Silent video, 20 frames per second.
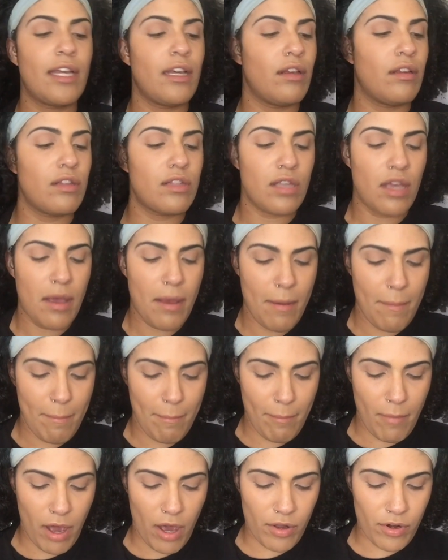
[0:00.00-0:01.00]
Hills
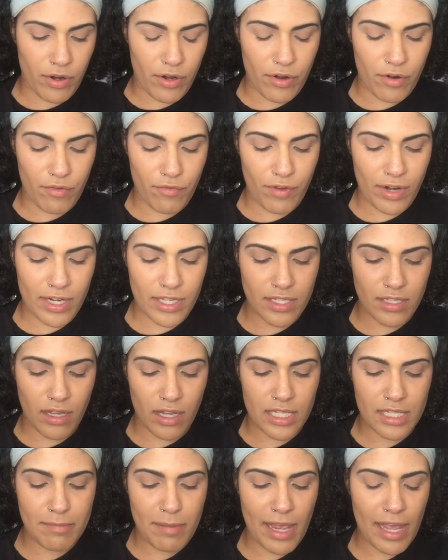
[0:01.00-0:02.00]
Modern
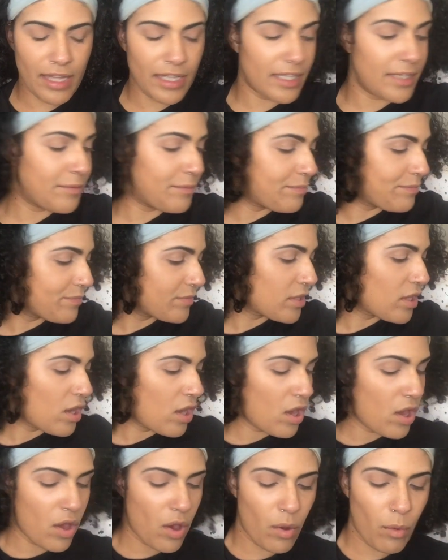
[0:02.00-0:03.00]
Renaissance palette,
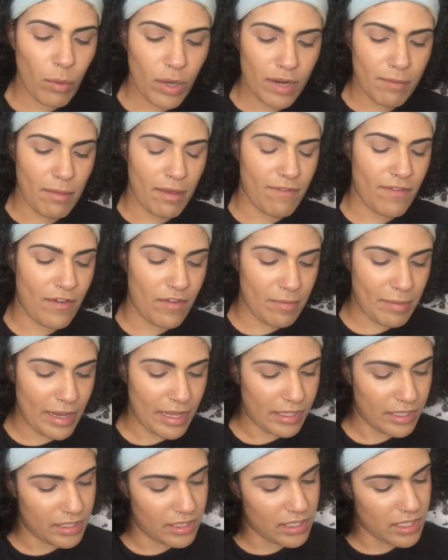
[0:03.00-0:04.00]
one of my favorite
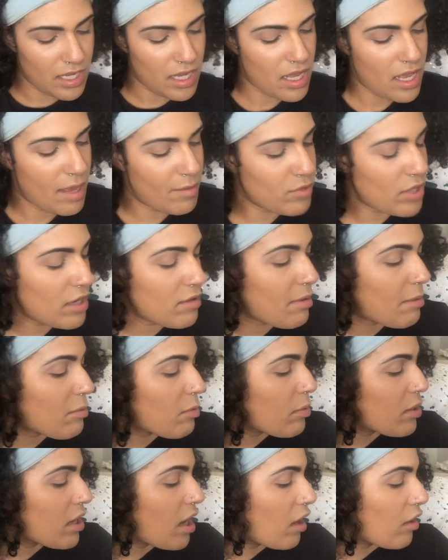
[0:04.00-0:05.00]
palettes. I'm trying to
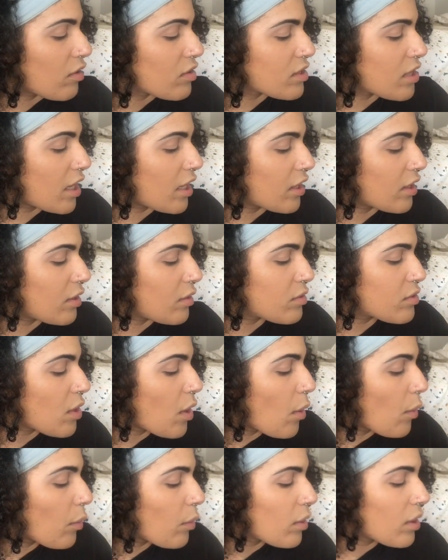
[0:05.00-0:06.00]
remember what colors I use.
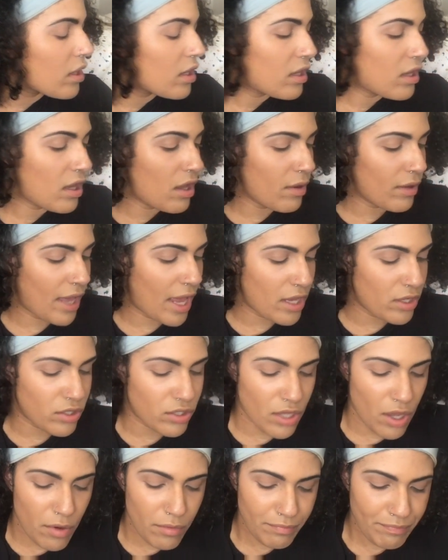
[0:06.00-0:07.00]
Okay,
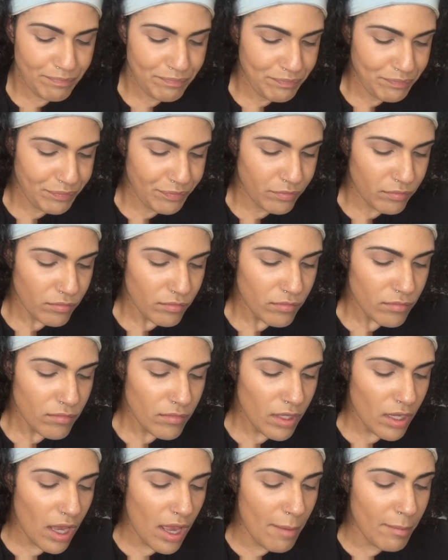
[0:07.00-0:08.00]
so
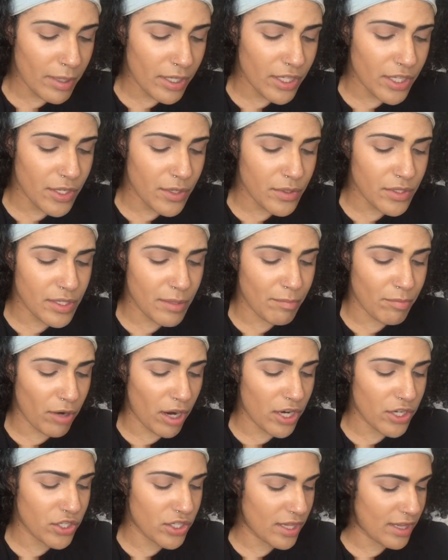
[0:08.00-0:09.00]
I'm going to use the
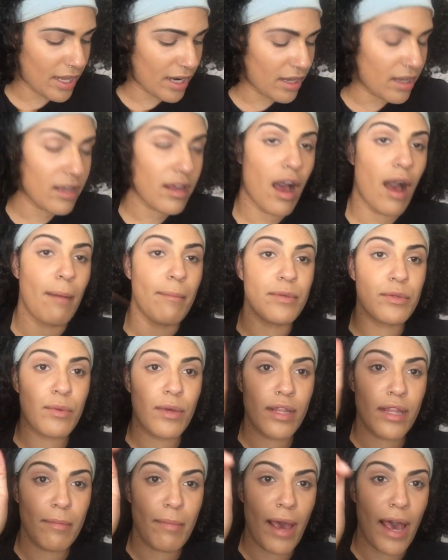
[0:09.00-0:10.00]
brush that it comes
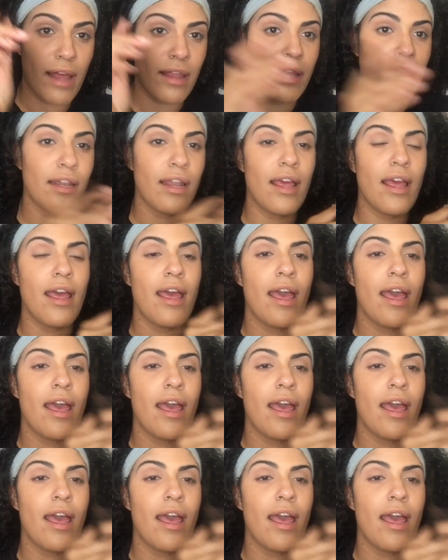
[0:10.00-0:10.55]
with the palette,